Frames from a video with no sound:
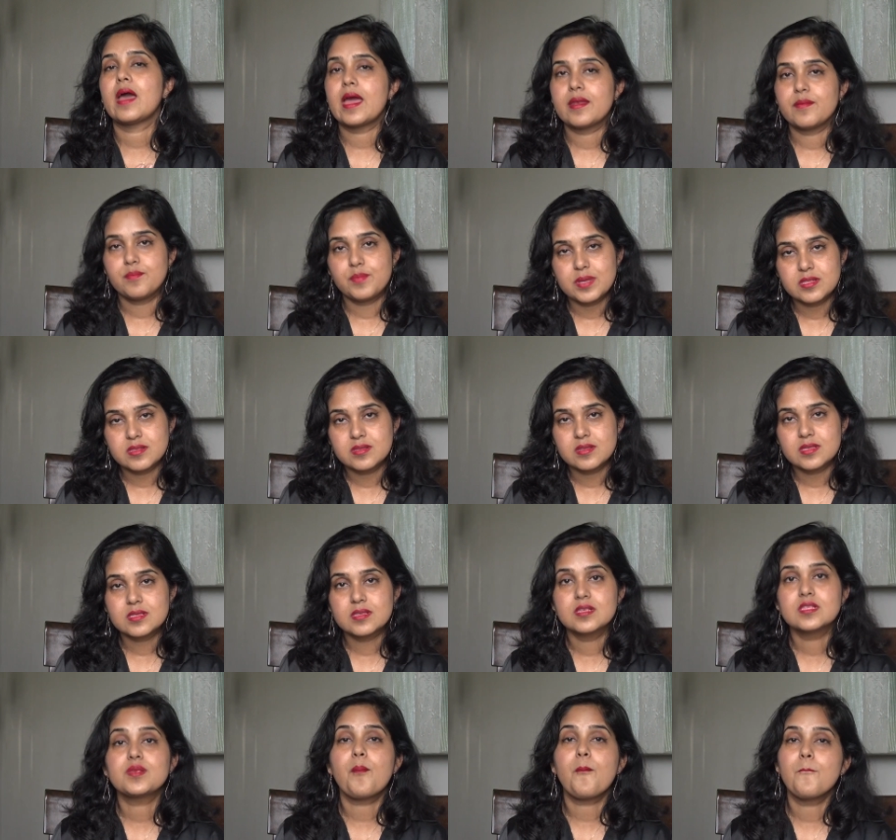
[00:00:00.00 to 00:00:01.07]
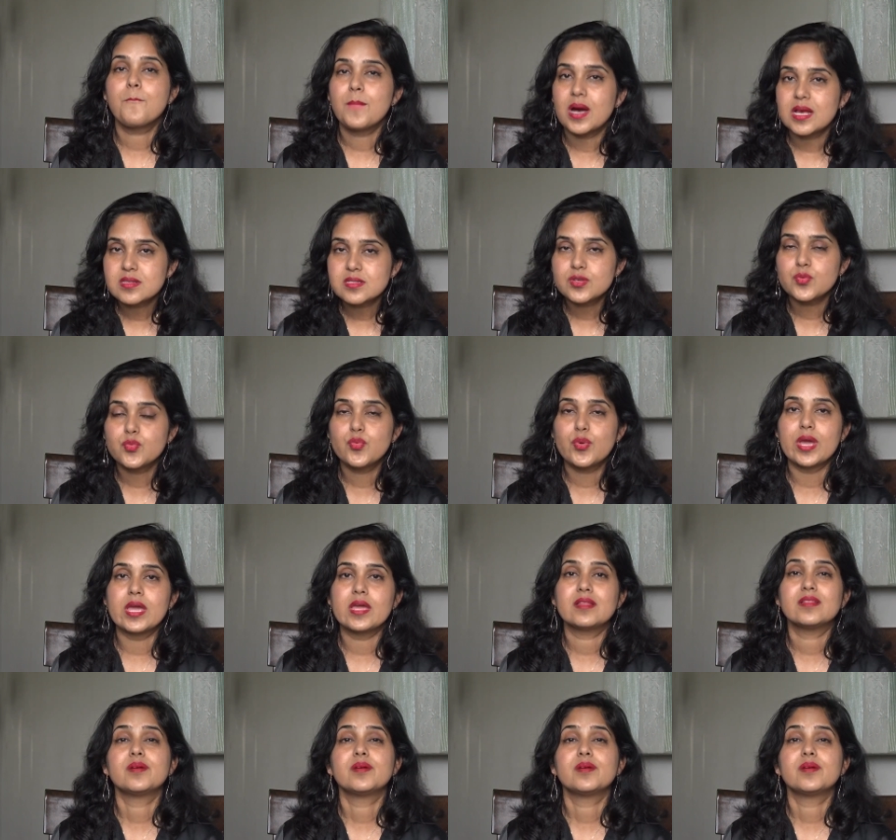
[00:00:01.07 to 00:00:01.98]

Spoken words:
and businesses must weigh